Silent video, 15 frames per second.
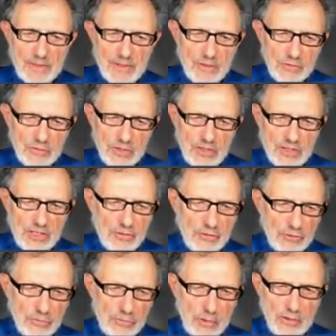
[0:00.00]
So this
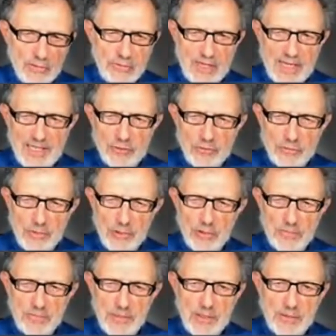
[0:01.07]
is more
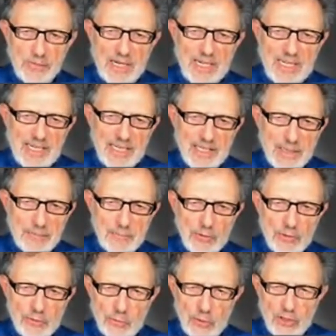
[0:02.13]
flexible, but you might end up
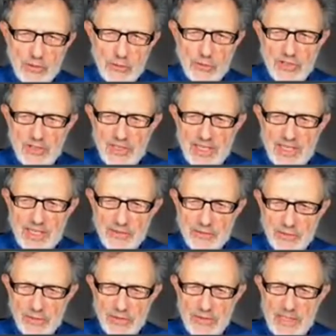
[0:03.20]
with one or the
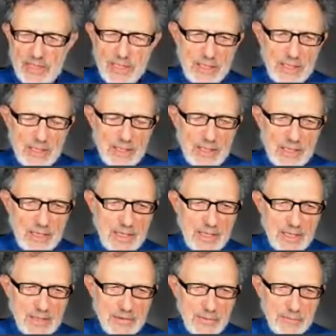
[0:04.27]
other,
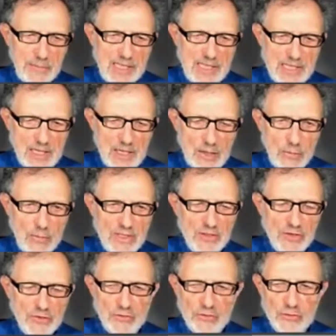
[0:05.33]
depending on which
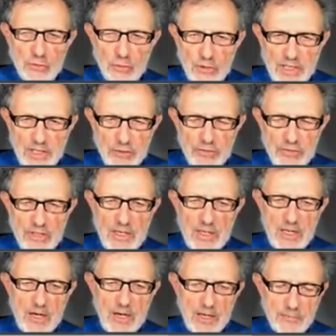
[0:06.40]
is shortest
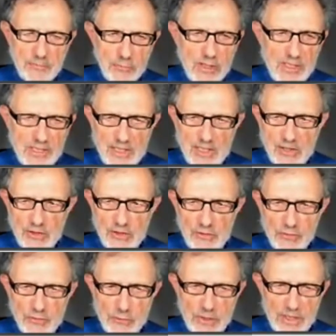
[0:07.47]
on printing to the
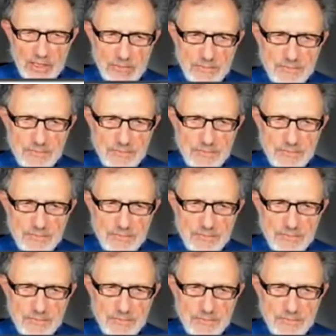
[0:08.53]
screen.